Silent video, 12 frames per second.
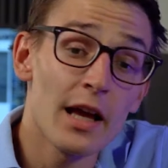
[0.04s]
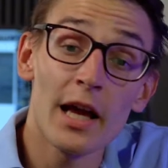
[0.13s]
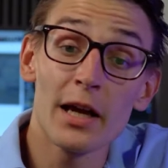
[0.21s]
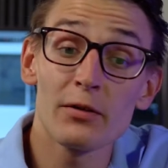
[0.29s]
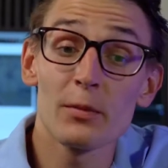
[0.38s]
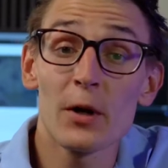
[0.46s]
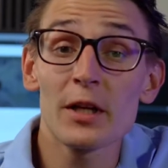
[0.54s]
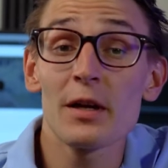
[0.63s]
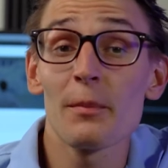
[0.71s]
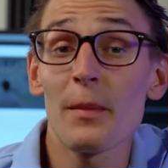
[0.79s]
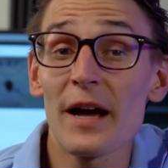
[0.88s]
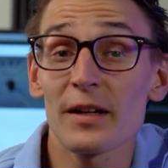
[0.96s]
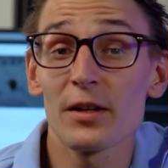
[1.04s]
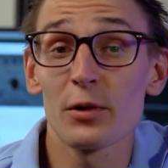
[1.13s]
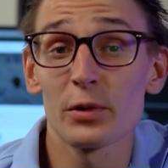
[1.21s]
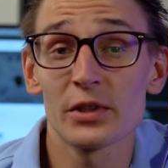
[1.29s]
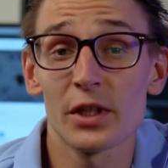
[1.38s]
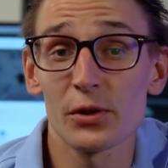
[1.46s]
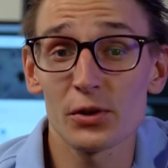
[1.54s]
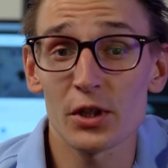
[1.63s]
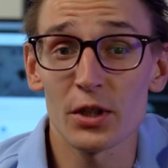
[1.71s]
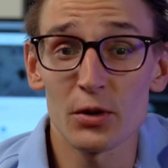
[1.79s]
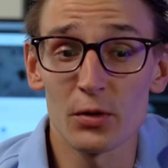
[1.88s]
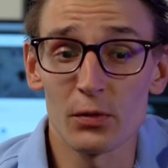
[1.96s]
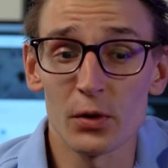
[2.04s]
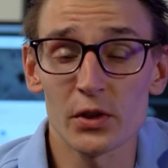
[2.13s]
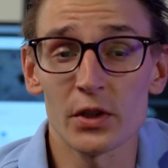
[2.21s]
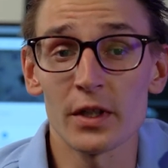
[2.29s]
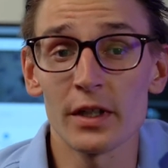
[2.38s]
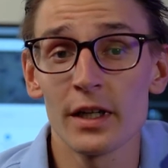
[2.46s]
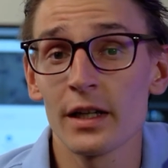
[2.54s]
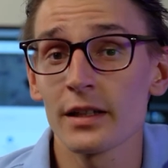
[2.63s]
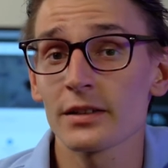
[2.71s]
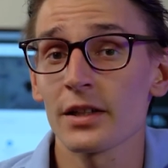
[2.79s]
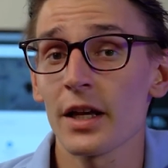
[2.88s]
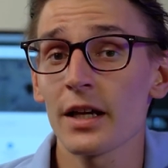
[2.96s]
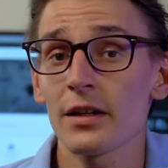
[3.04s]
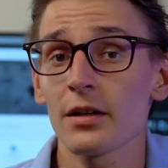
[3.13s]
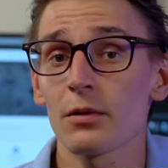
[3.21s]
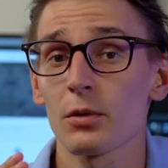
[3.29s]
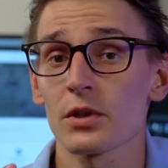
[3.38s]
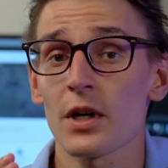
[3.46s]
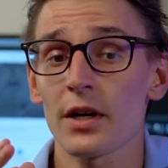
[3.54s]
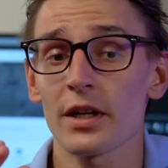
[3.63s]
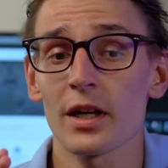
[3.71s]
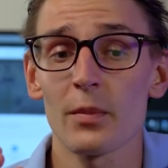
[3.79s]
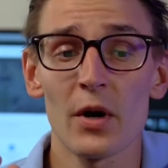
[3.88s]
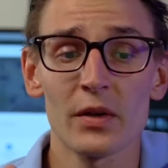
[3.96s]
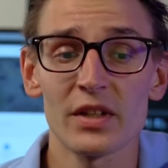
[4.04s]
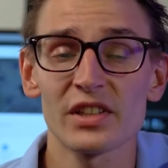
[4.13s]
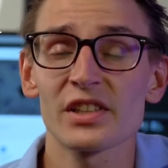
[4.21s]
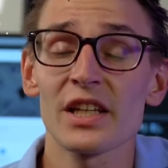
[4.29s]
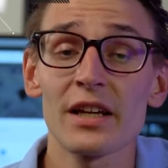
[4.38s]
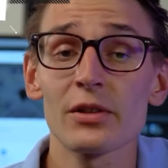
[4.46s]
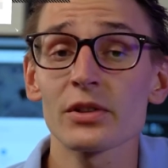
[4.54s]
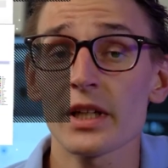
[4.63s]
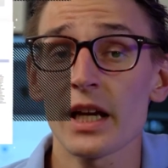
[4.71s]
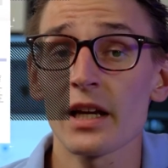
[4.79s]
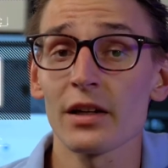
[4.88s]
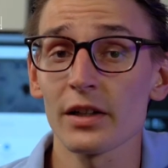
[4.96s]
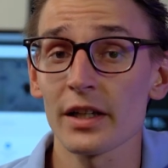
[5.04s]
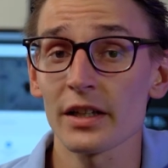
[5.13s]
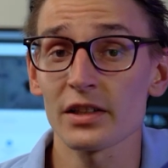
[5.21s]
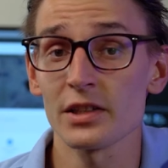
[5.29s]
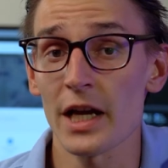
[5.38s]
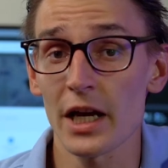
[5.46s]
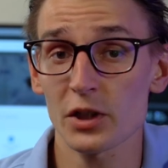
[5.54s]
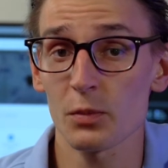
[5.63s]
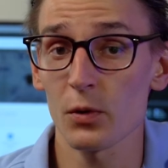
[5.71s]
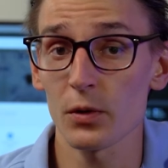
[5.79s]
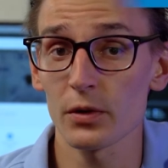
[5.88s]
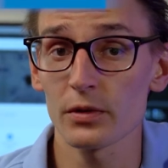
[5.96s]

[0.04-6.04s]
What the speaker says: Hey everybody, Matt here with SalesChain University. Today, we're talking about the Sales Analytics Dashboard.